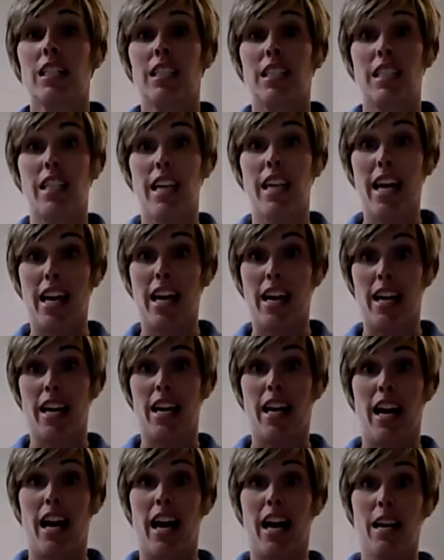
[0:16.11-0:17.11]

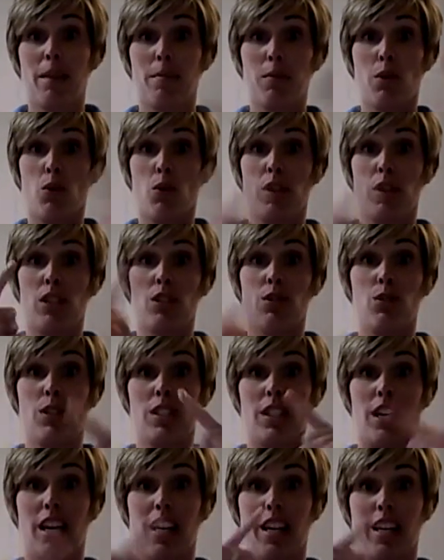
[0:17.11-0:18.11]
Today, I'm going to
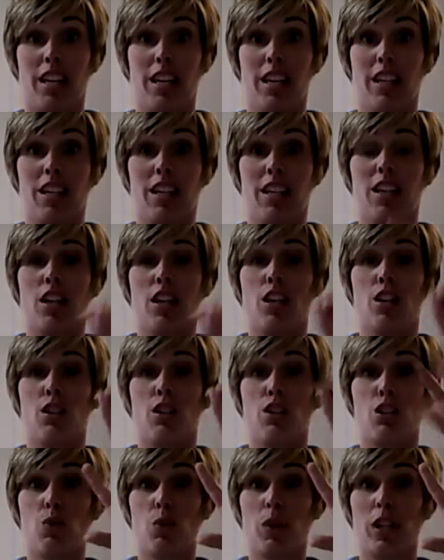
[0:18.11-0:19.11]
sign
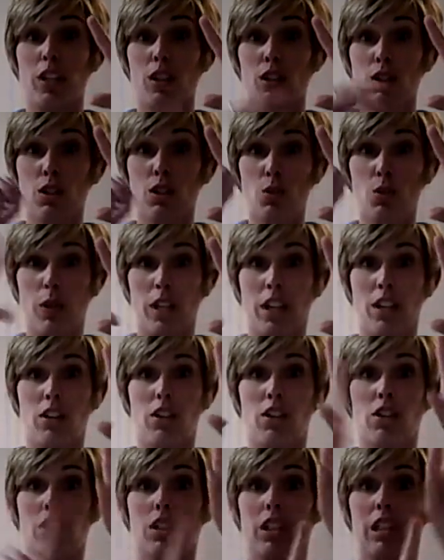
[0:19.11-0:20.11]
Twinkle
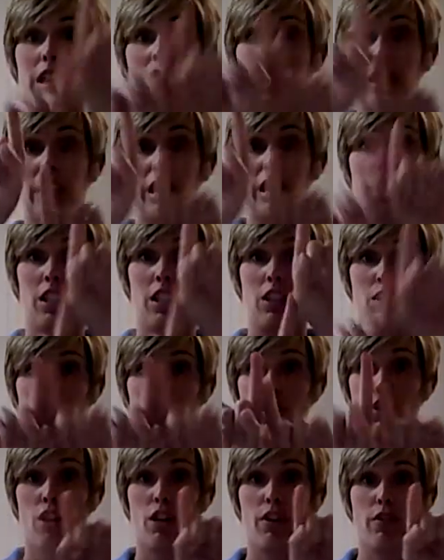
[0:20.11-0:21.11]
Twinkle Little
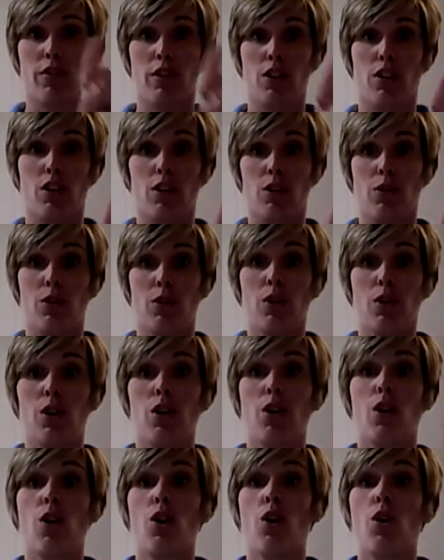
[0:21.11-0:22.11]
Star for You.
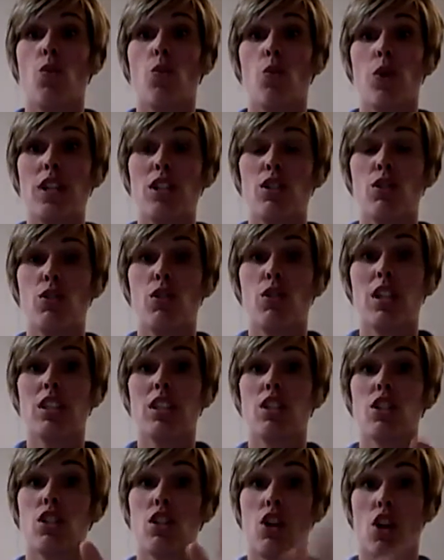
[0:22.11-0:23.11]
We do this
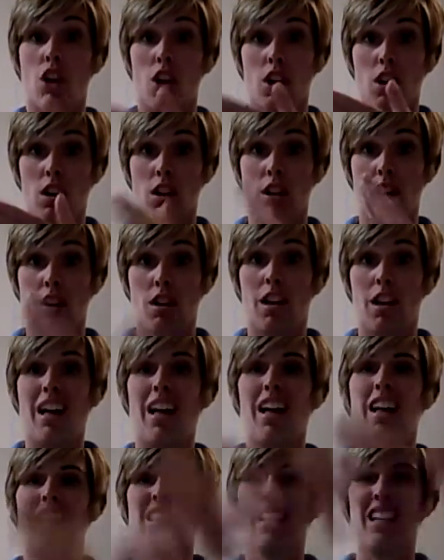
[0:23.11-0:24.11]
song
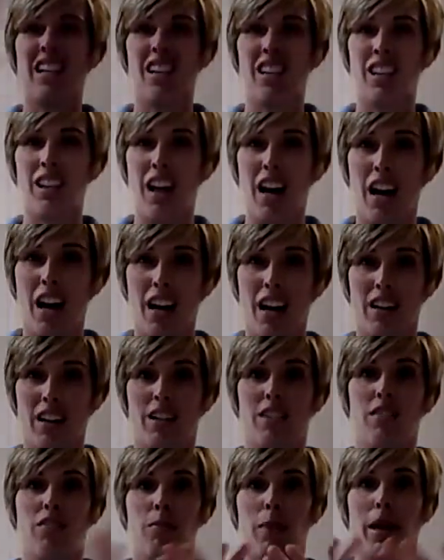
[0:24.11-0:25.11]
on a lot
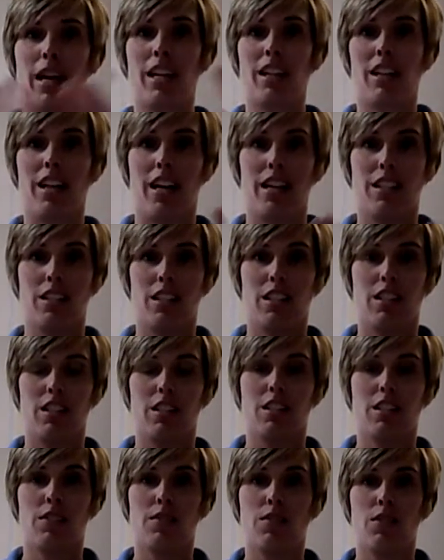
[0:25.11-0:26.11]
of my
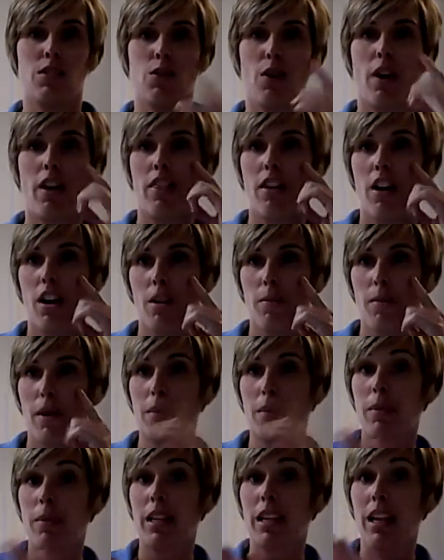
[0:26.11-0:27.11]
classes, so I thought it
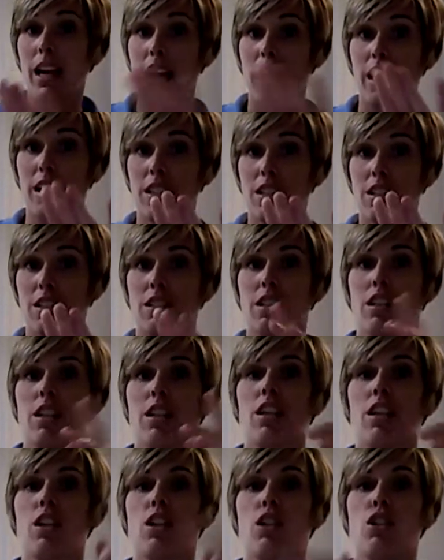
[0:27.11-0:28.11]
might be nice
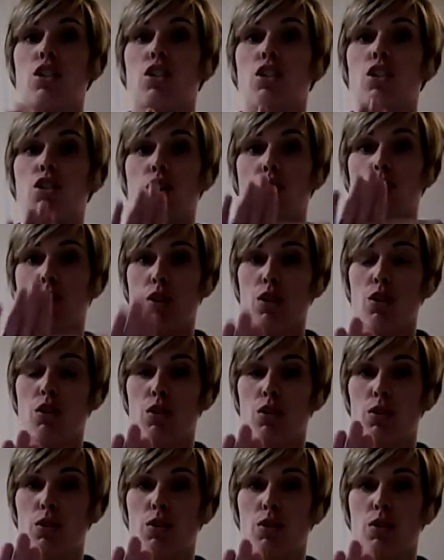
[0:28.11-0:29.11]
to show
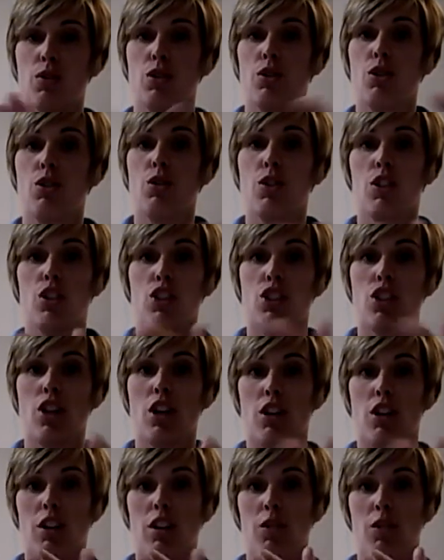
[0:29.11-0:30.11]
you so you can
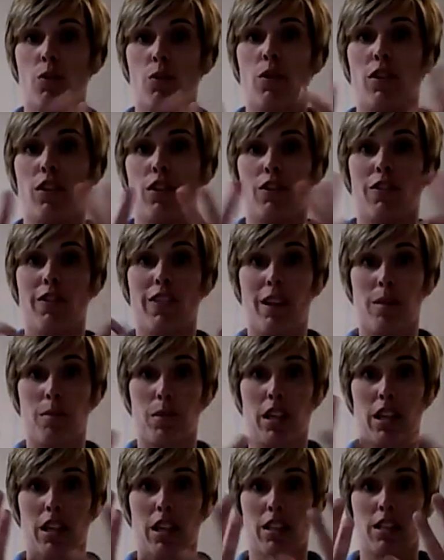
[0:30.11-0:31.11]
share it with your
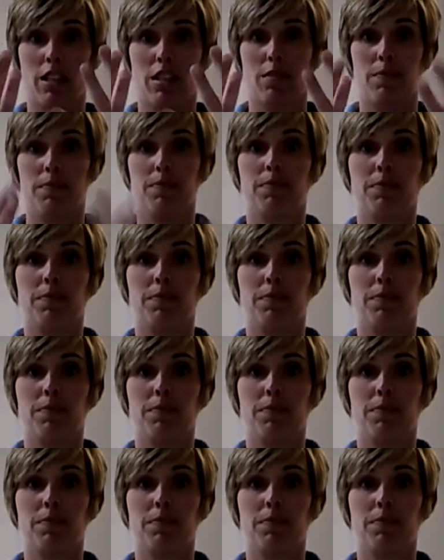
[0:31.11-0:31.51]
families.